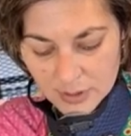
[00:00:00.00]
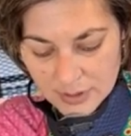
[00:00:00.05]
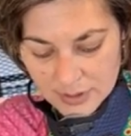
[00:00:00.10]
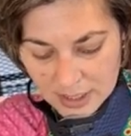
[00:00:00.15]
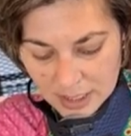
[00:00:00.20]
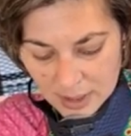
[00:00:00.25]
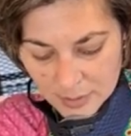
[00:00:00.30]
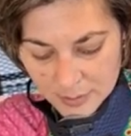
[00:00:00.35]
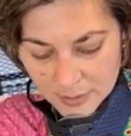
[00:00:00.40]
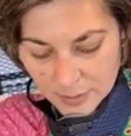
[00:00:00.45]

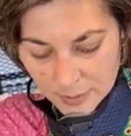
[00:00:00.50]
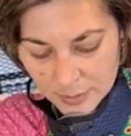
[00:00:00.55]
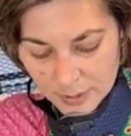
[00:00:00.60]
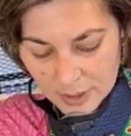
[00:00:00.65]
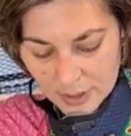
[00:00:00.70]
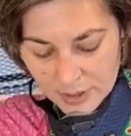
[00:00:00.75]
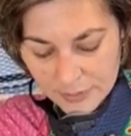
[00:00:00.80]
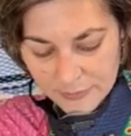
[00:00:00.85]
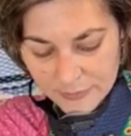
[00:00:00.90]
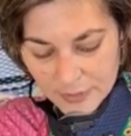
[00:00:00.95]
set up some
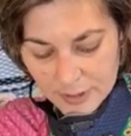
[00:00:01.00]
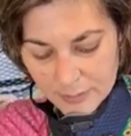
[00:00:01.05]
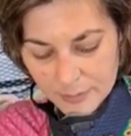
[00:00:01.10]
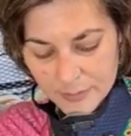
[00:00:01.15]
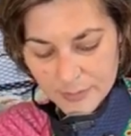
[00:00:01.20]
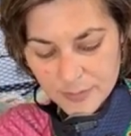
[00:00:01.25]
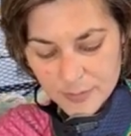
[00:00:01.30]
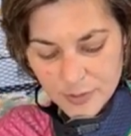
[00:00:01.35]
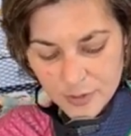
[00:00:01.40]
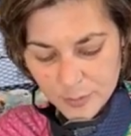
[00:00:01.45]
kind of
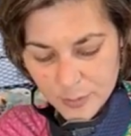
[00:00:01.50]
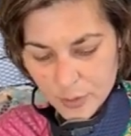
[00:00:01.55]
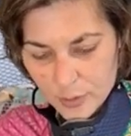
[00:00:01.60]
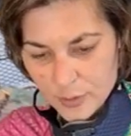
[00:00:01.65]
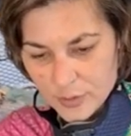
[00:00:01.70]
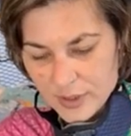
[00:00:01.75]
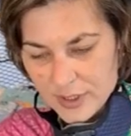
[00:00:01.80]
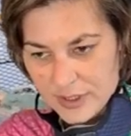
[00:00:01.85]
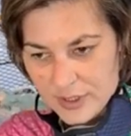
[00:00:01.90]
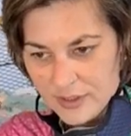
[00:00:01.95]

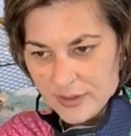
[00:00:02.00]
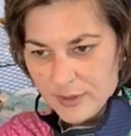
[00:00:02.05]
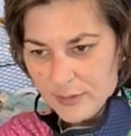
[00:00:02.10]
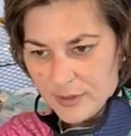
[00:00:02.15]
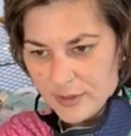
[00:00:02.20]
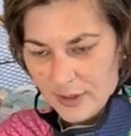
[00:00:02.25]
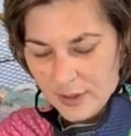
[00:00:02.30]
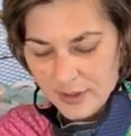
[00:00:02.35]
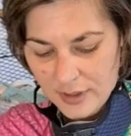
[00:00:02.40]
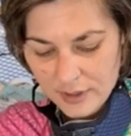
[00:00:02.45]
support
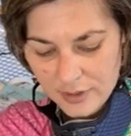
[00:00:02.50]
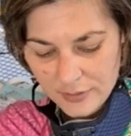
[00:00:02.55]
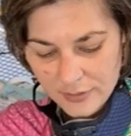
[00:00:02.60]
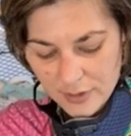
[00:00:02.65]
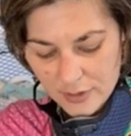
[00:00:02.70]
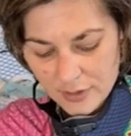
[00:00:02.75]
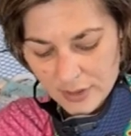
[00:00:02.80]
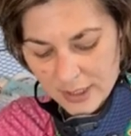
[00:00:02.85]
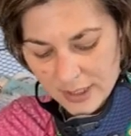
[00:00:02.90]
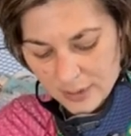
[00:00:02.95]
system, so that you
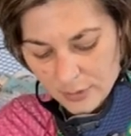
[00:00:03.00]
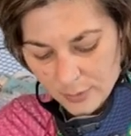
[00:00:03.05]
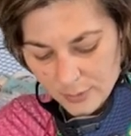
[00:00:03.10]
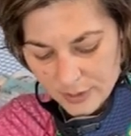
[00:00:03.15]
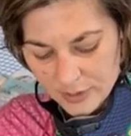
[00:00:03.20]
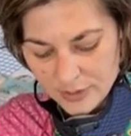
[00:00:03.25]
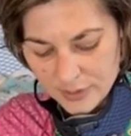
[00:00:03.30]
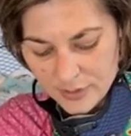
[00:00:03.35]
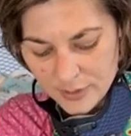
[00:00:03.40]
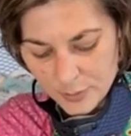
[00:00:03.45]
got like
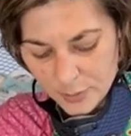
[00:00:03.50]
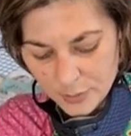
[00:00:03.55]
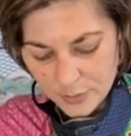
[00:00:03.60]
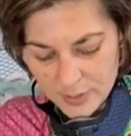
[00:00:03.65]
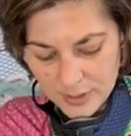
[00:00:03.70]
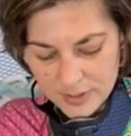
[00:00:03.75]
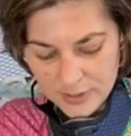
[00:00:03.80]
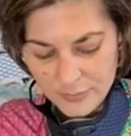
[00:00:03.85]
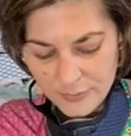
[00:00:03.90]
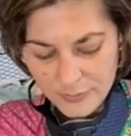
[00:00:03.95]
almost a
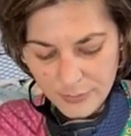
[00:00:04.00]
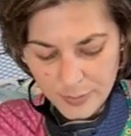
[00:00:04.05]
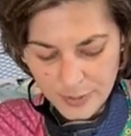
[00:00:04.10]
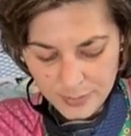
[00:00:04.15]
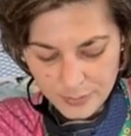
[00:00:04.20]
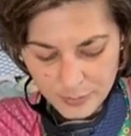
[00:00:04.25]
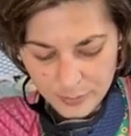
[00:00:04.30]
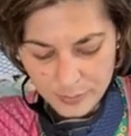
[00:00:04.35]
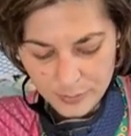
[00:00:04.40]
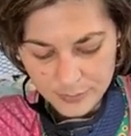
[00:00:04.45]
support system for
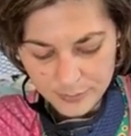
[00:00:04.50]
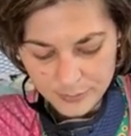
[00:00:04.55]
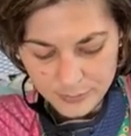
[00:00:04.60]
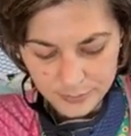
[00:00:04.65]
people.